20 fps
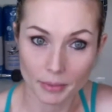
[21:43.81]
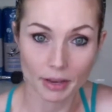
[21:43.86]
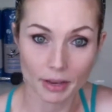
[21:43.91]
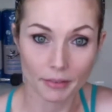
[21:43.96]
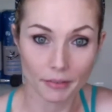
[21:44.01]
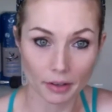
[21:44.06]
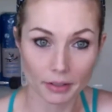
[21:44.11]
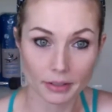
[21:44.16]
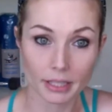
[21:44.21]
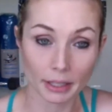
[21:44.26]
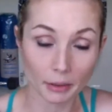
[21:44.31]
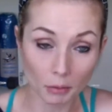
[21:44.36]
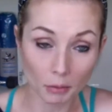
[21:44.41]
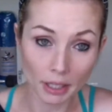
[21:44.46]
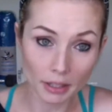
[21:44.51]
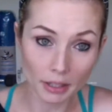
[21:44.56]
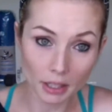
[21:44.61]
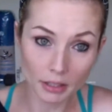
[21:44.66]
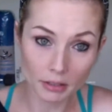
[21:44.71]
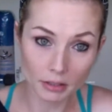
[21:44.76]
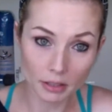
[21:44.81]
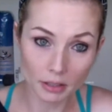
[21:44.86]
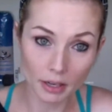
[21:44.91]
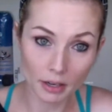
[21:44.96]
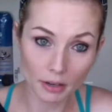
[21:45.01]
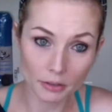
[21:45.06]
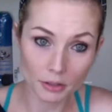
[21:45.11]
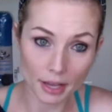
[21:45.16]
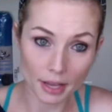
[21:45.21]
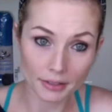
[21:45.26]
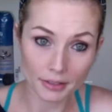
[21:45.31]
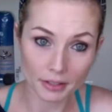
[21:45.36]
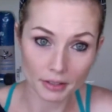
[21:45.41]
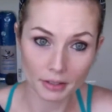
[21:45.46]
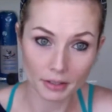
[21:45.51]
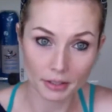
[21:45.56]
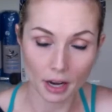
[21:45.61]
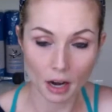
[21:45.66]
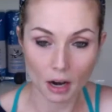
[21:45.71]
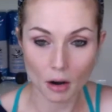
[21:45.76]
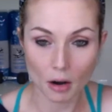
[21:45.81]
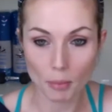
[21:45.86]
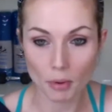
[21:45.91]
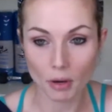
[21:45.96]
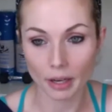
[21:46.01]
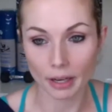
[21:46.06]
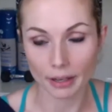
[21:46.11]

Everyone's like, read this, you know, Jensen Sarah book.